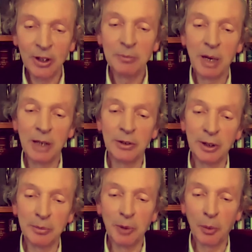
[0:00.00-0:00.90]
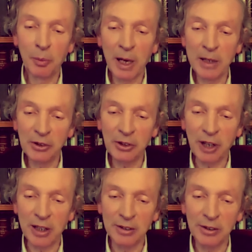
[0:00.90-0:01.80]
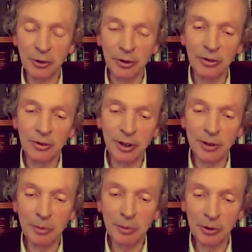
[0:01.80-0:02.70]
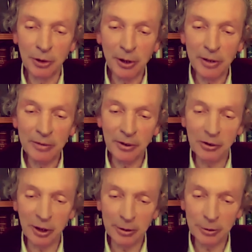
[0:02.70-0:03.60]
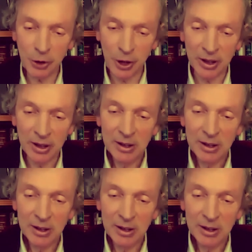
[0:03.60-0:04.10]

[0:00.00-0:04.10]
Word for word: by doing more brain scans or doing more neurophysiology